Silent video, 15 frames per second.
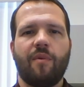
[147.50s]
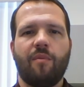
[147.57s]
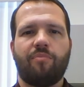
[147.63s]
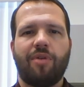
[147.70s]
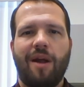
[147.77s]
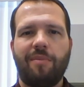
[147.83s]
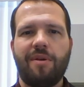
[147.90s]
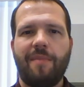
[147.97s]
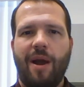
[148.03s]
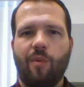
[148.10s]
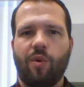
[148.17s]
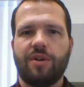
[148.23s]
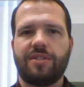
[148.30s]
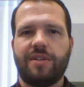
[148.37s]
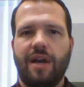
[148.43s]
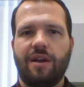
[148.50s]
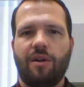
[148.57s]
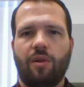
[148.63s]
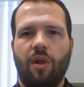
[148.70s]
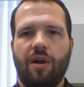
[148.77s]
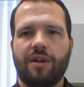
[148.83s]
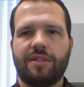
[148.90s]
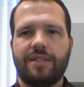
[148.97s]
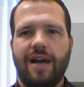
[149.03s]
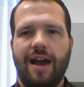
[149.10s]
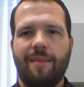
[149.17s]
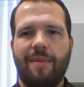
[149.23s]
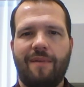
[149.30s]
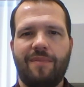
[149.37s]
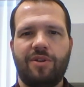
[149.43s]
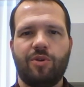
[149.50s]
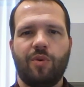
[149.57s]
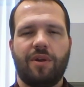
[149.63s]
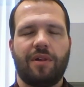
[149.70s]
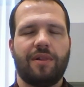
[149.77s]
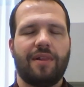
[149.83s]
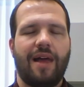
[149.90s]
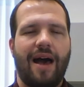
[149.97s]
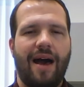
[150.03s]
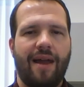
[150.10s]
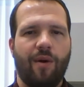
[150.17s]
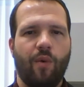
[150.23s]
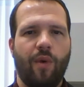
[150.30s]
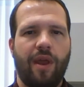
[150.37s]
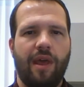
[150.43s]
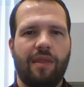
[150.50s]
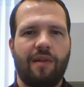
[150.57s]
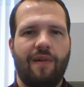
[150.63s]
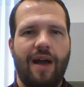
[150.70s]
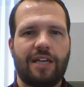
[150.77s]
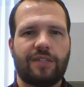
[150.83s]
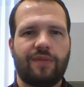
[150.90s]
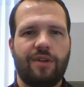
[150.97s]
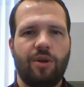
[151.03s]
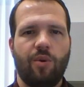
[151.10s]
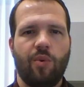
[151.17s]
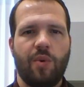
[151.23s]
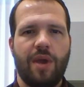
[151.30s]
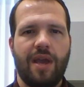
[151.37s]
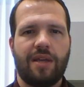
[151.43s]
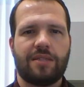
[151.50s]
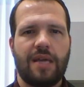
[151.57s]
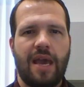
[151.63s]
Probably my worst night in a long time. I've been doing a lot of winning the last few weeks,